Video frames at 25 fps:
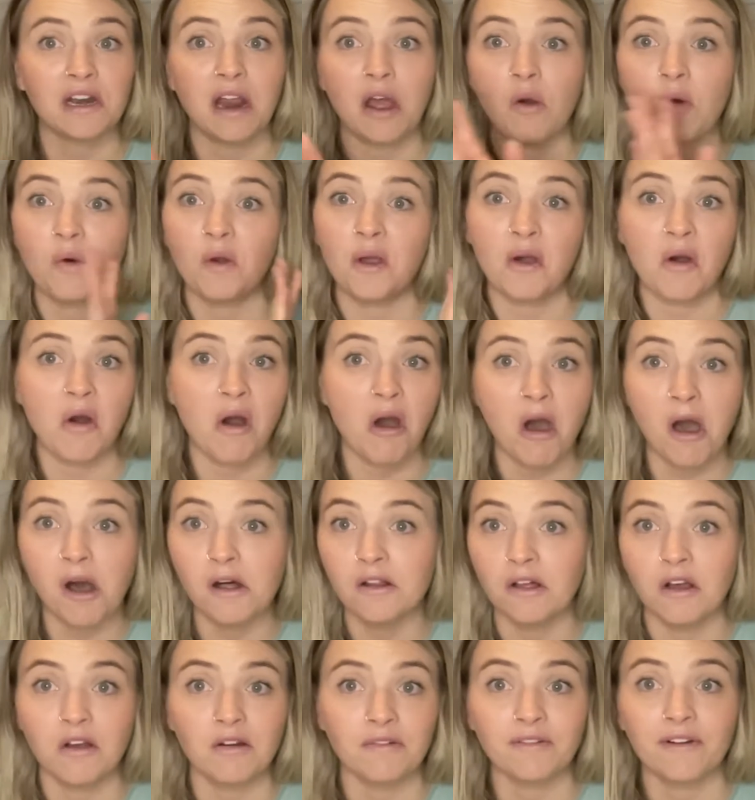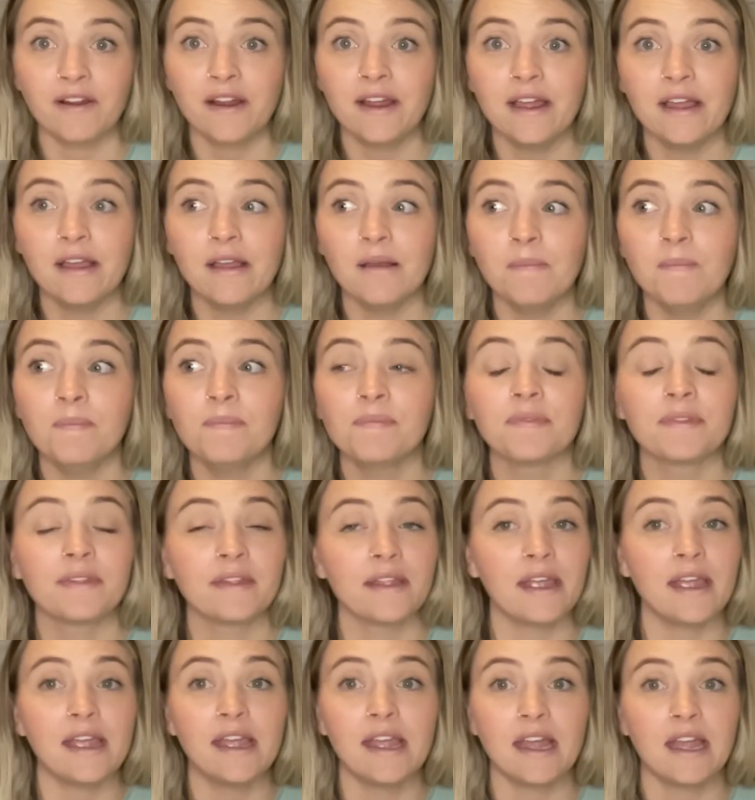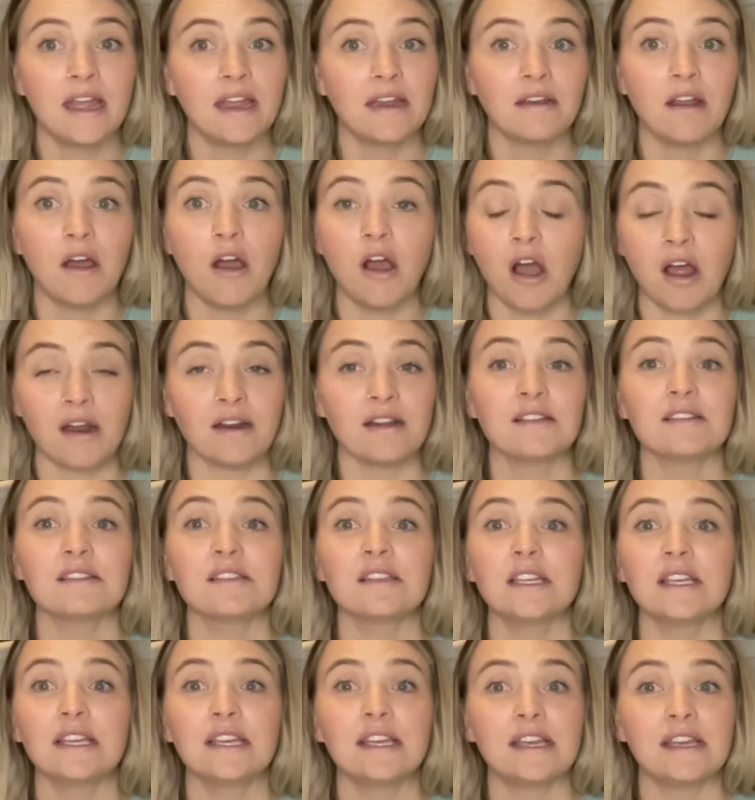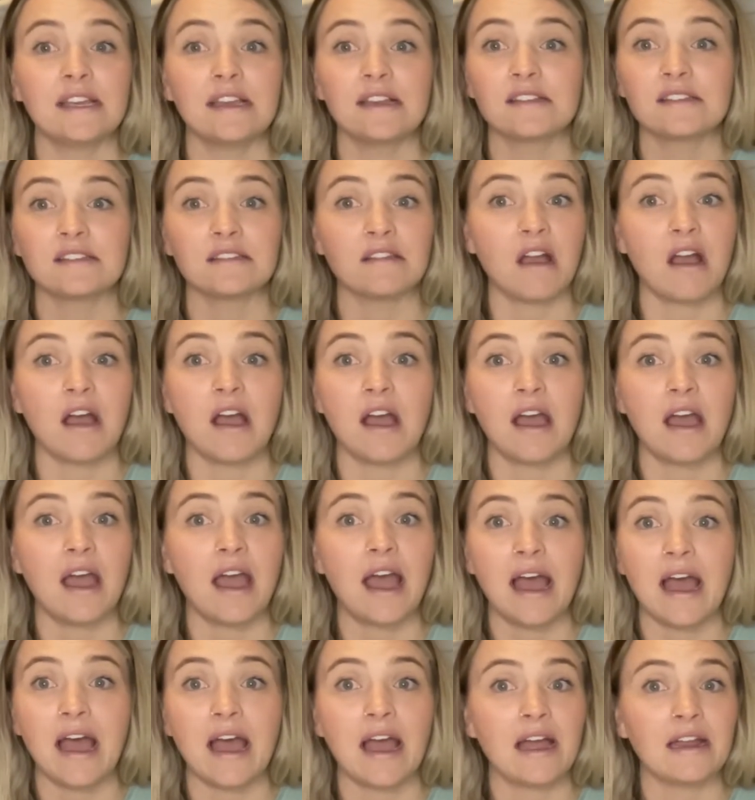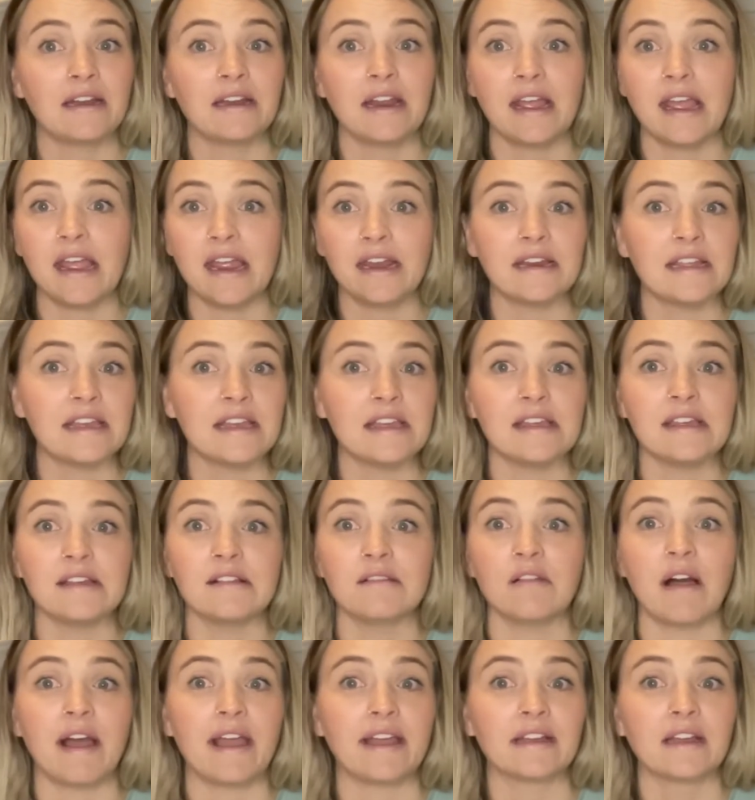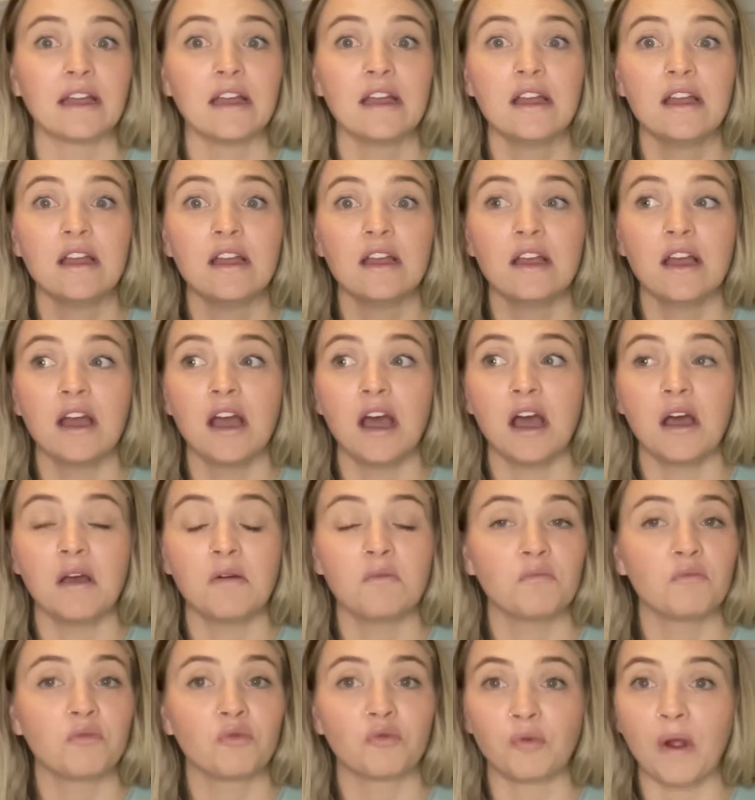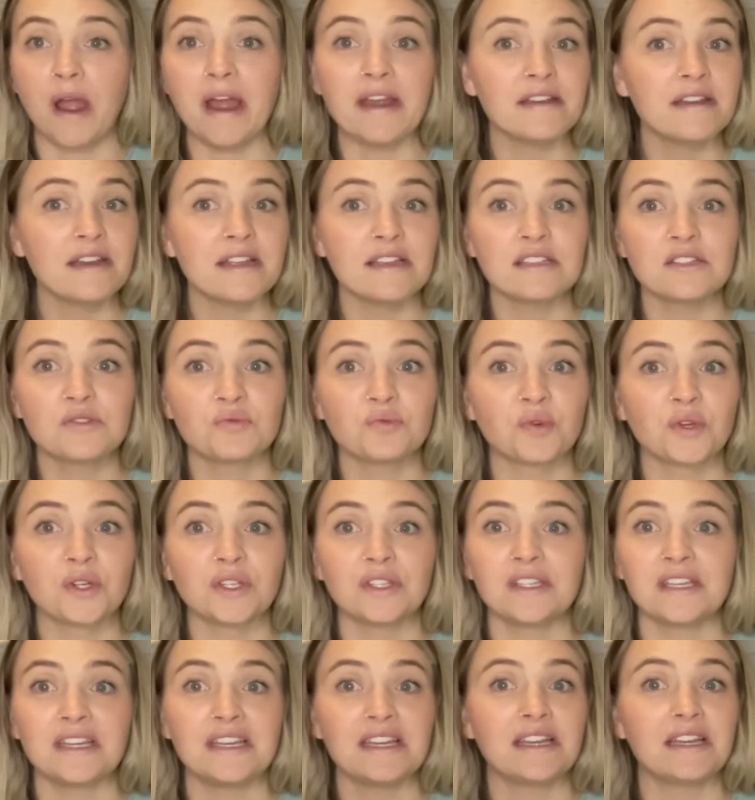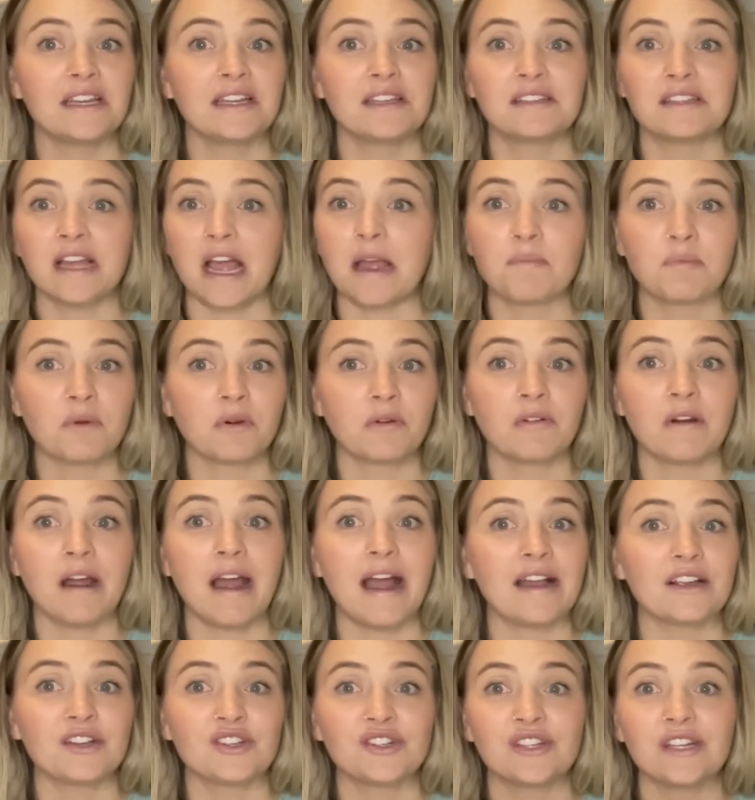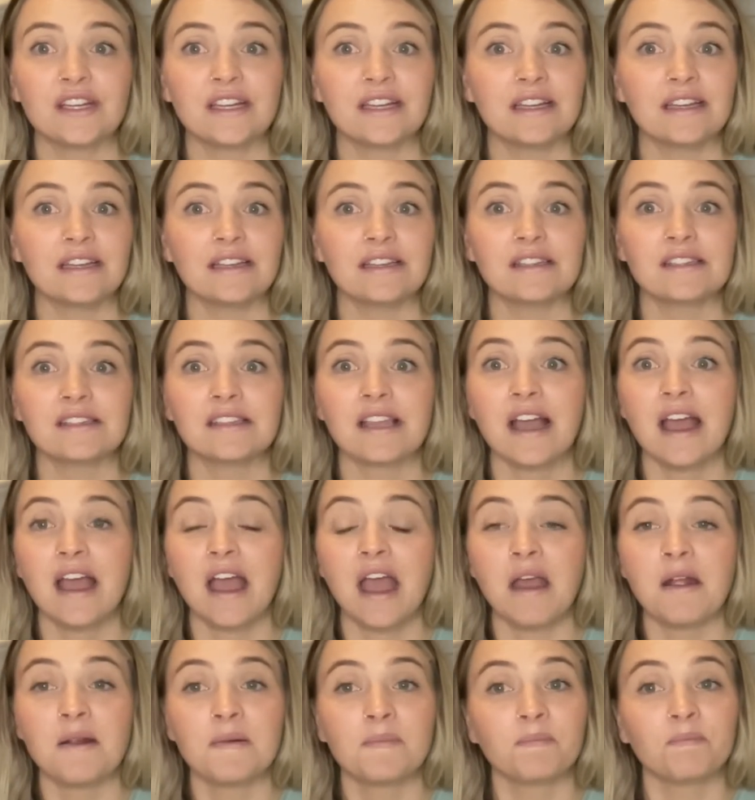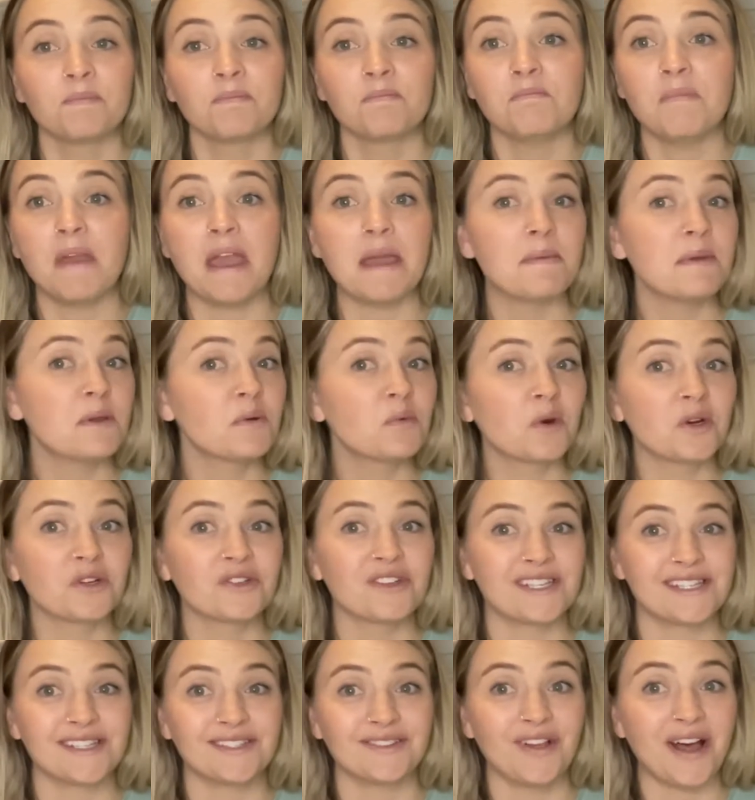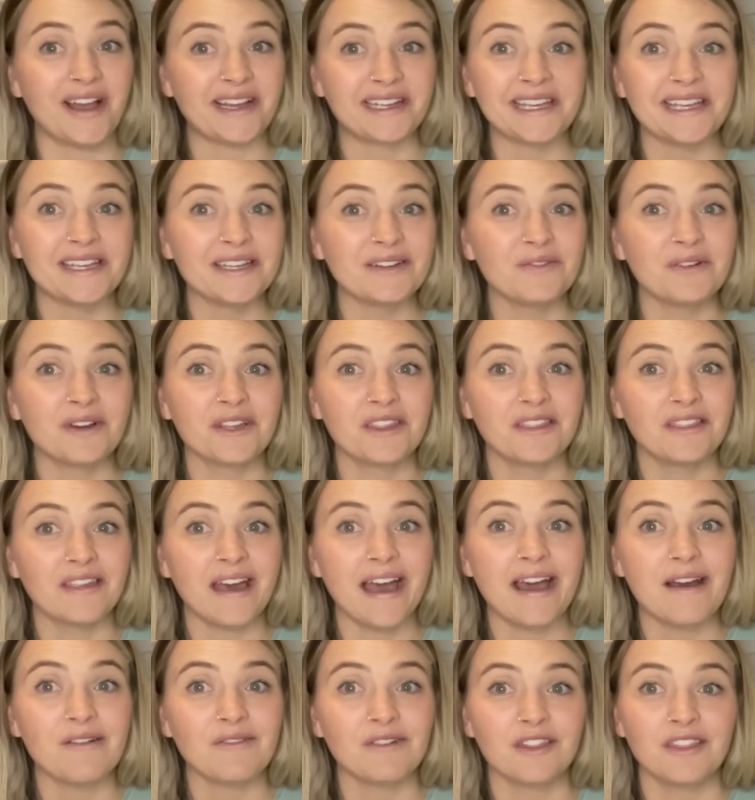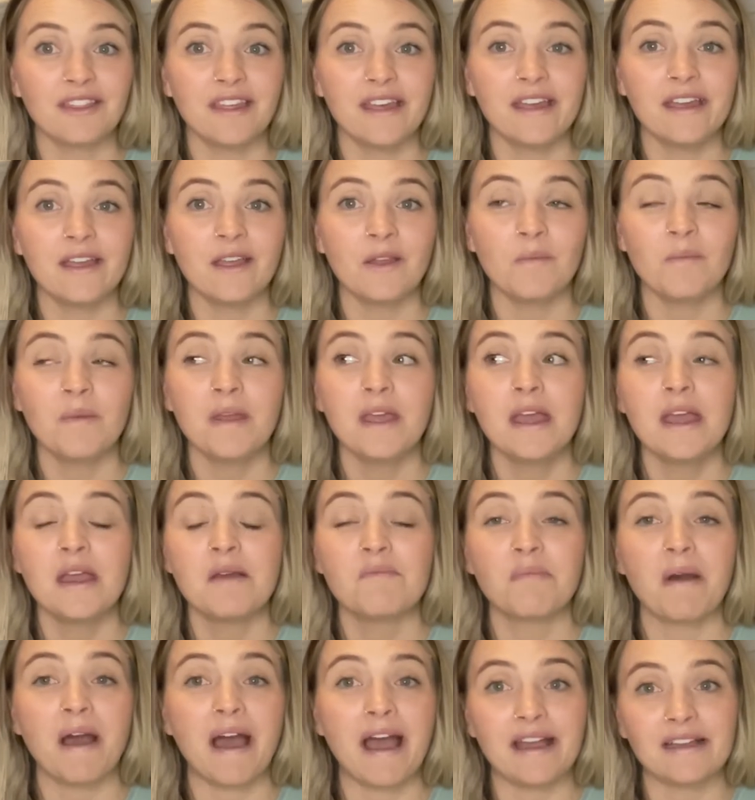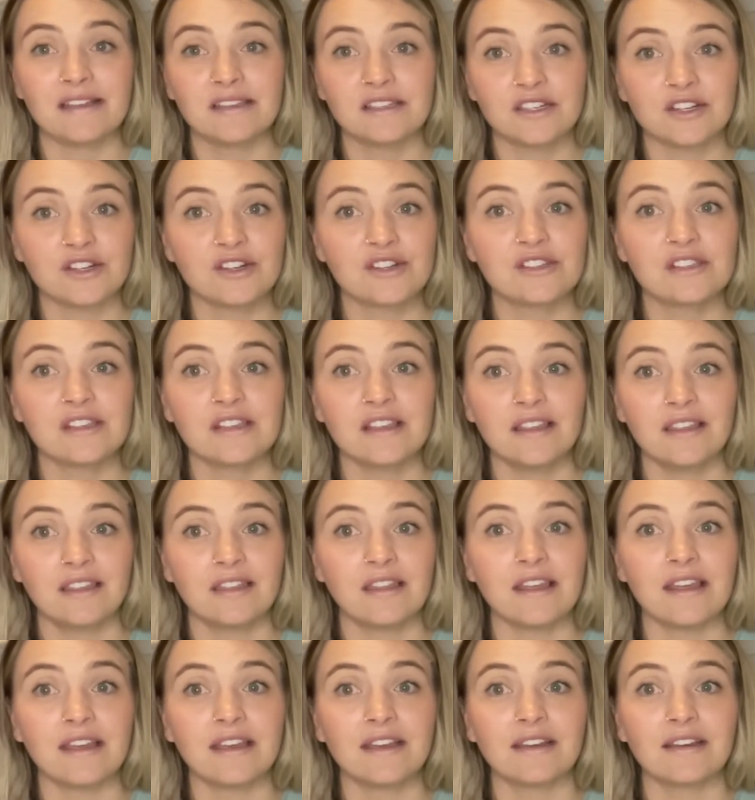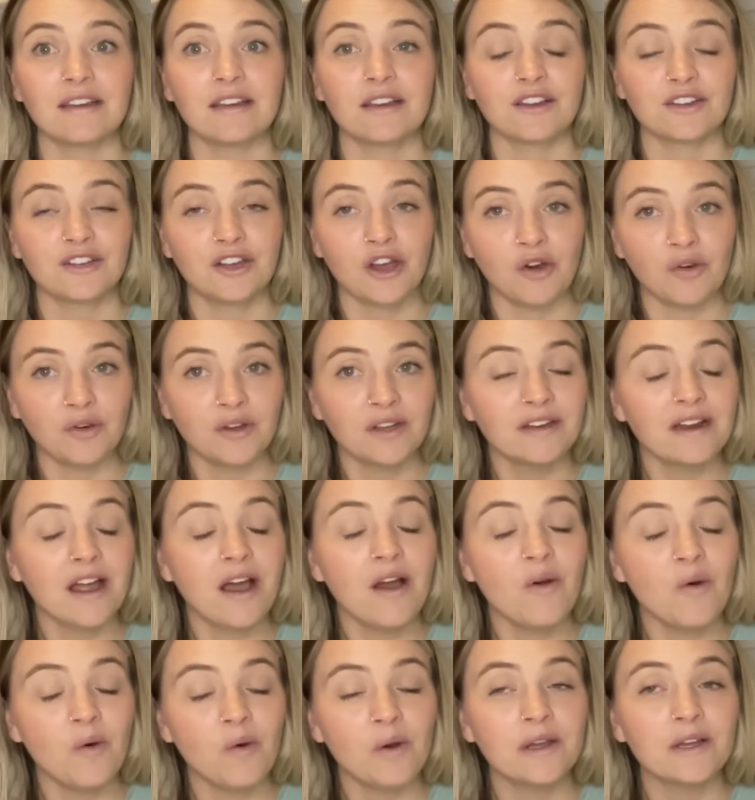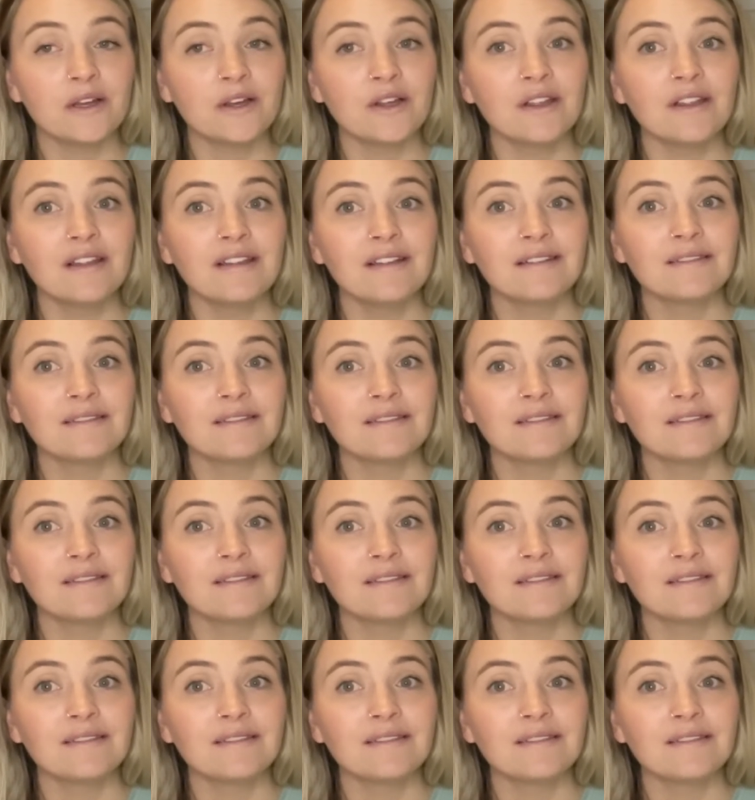oil all over him. And honestly, he has not had any like redness, really, diaper rashes. Maybe we're just lucky with that with him, but I seriously think coconut oil,